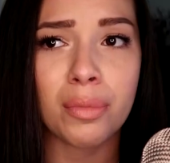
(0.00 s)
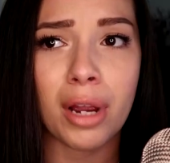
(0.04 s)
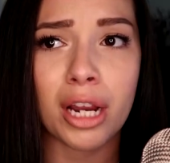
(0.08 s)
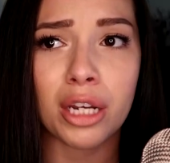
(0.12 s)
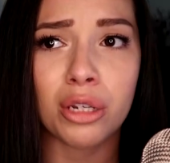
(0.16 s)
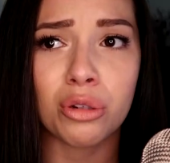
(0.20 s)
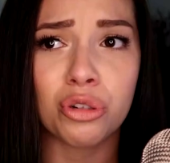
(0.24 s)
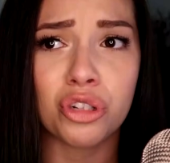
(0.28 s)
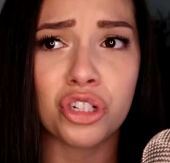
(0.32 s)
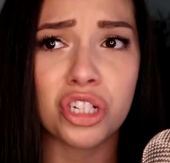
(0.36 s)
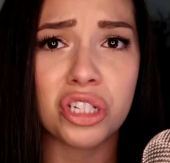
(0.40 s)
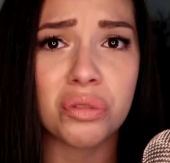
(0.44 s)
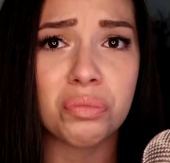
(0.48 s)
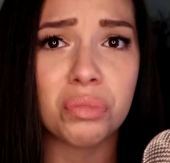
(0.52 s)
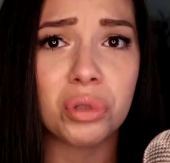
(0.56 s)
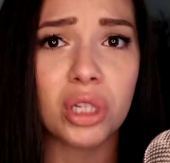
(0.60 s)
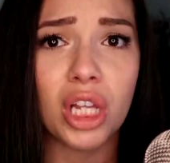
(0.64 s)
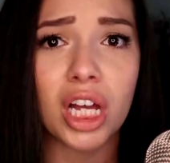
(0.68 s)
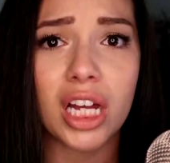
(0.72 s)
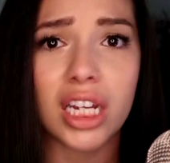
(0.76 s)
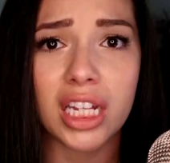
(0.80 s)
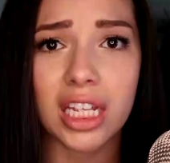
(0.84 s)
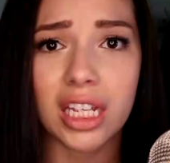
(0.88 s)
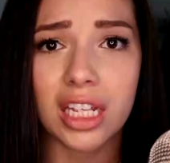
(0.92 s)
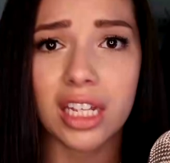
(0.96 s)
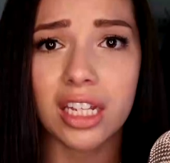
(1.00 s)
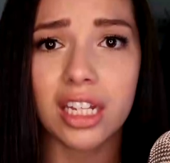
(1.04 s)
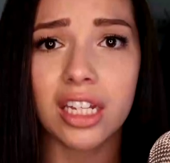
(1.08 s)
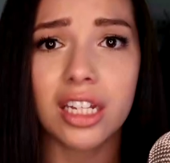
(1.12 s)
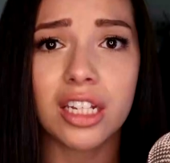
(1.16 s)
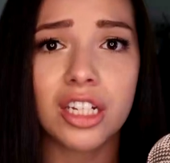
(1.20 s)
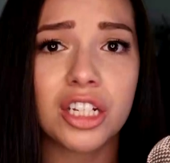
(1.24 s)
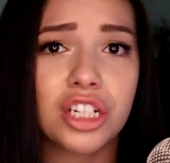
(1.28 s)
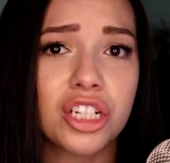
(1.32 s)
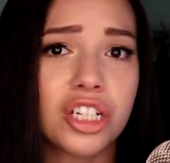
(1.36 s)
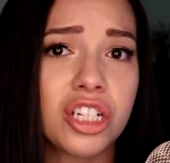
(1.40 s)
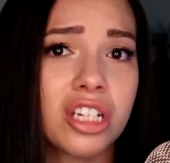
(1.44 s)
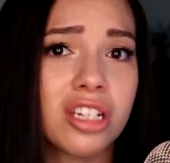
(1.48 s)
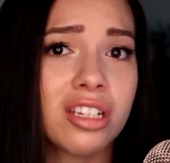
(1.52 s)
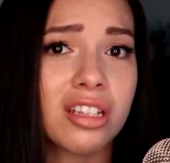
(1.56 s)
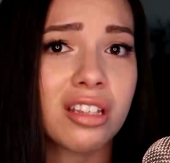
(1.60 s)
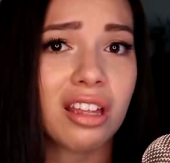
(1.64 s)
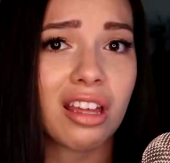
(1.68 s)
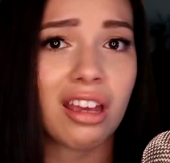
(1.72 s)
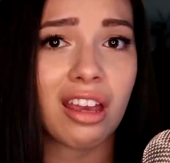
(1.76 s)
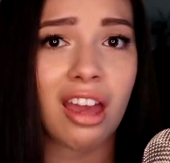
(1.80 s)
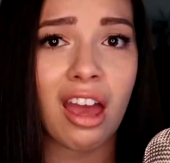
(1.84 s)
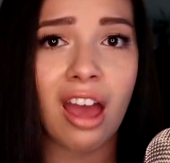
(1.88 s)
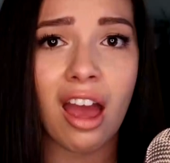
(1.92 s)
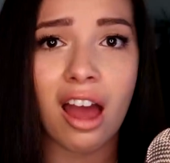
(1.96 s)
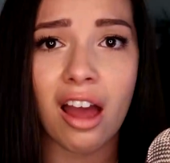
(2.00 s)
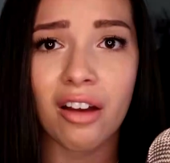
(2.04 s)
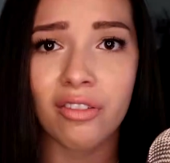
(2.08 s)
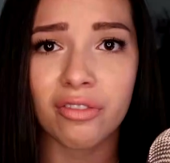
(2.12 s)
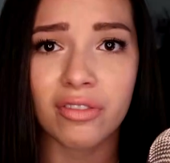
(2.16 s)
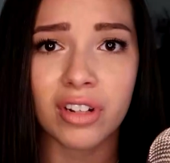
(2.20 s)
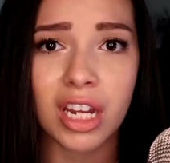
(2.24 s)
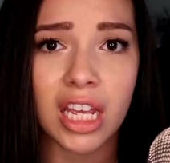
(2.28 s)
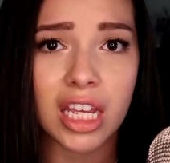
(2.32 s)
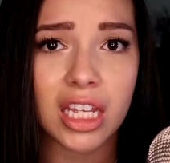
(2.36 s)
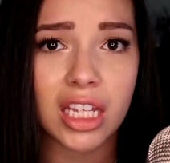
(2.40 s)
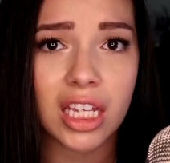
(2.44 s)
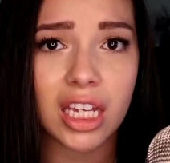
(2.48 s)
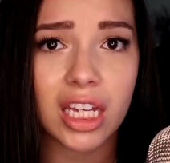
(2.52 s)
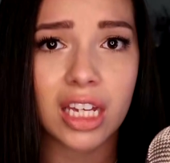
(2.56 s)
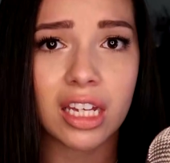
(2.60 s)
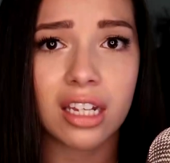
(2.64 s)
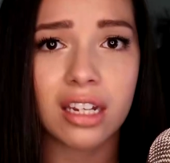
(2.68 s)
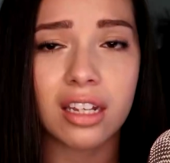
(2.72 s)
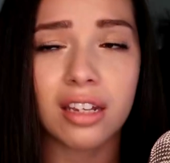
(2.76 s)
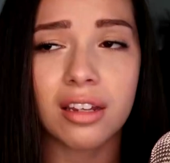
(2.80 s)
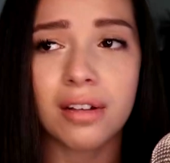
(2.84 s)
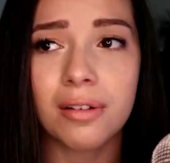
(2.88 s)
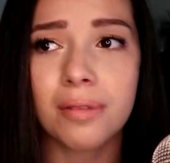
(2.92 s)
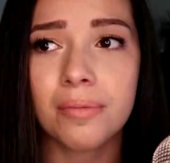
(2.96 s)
Mind you, she's bloody. She's like half naked.